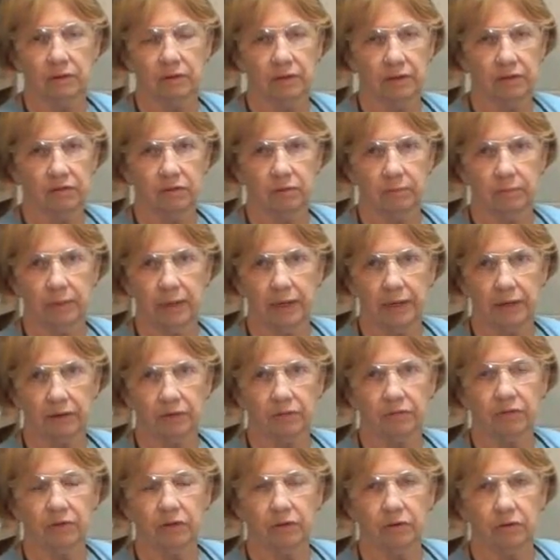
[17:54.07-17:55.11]
doesn't matter
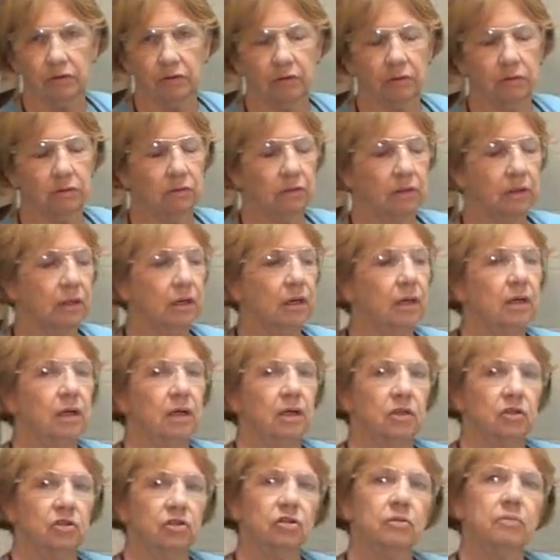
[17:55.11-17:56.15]
if they're diluted,
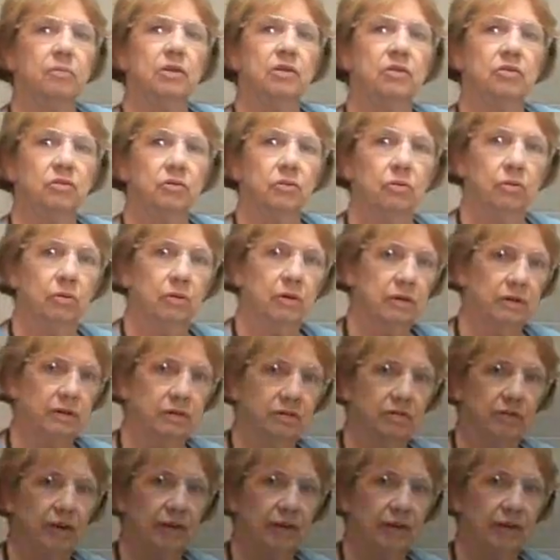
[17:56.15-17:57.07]
should be stored in the